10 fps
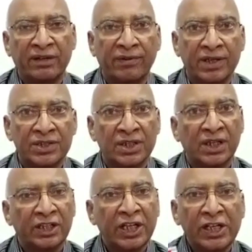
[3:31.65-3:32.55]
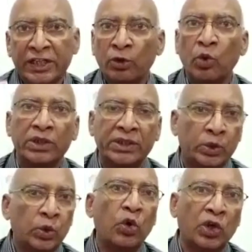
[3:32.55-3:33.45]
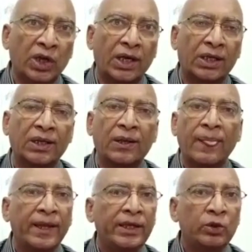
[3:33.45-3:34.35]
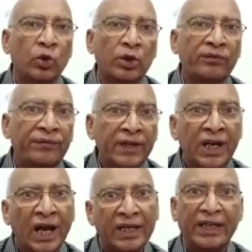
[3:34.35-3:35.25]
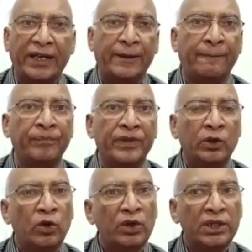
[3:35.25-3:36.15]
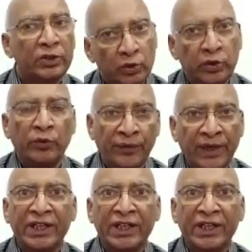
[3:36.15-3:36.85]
Morning, if you take as a breakfast, till 2 o'clock, you don't feel hungry.